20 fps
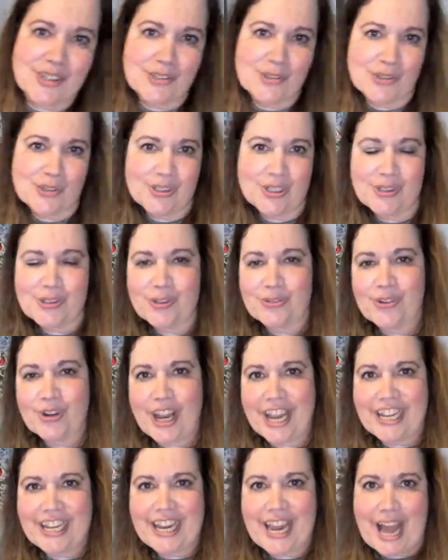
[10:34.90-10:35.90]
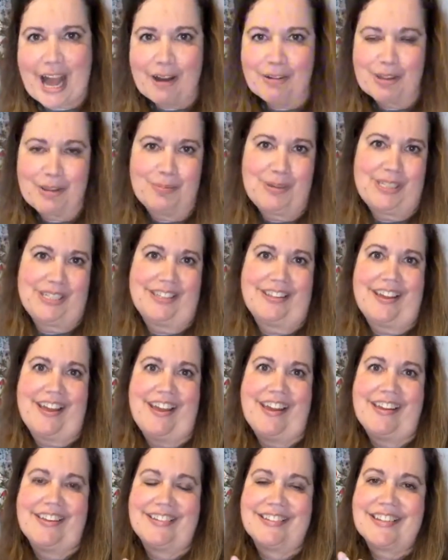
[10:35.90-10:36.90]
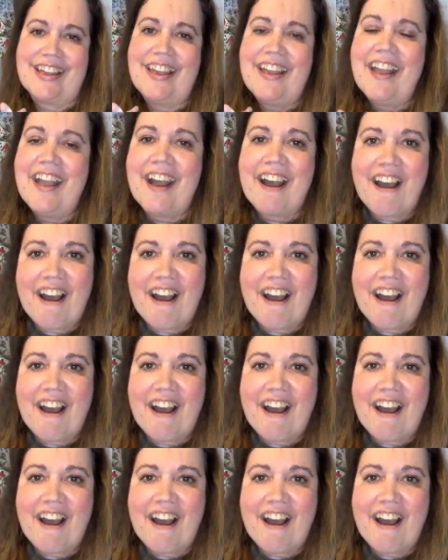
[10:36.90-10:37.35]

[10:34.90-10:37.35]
you, Essential Stencil, for hanging out with me to the end.